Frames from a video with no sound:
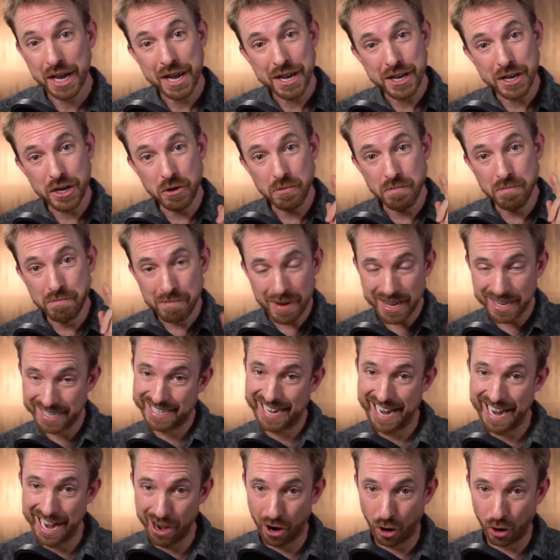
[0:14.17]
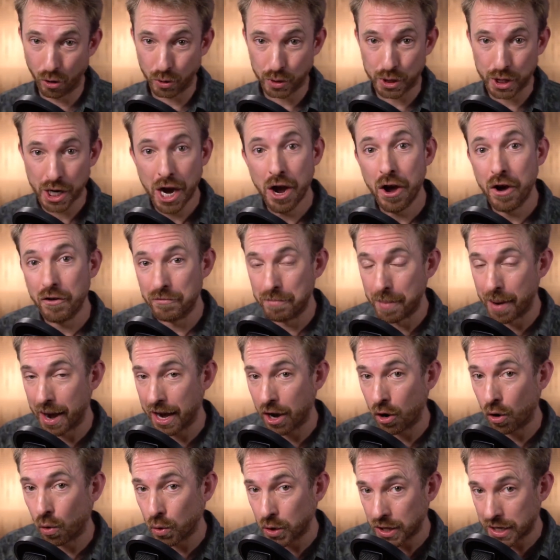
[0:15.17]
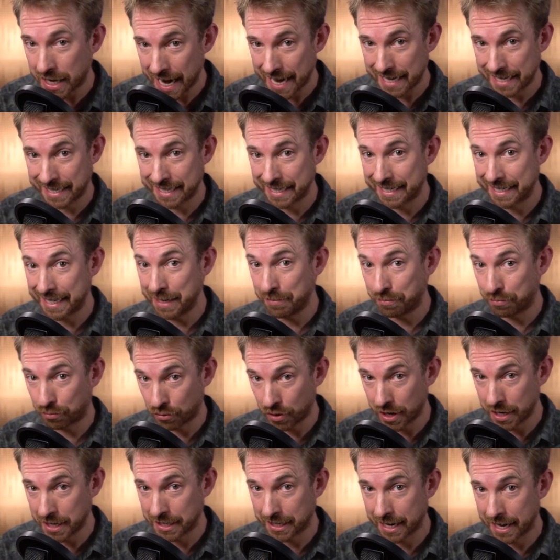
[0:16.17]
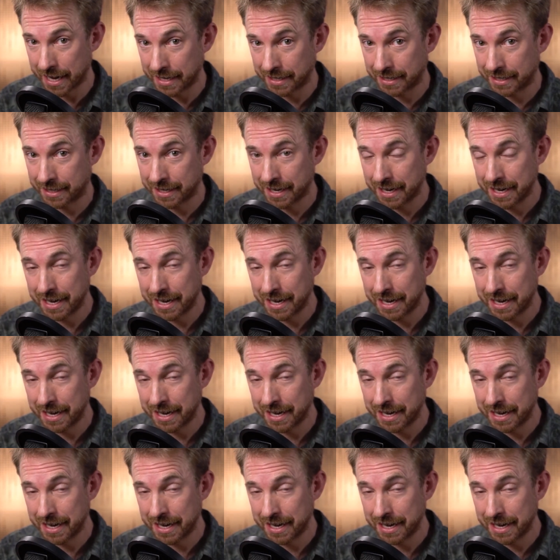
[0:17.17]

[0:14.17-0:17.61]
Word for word: you must get hold of my Audacity presets.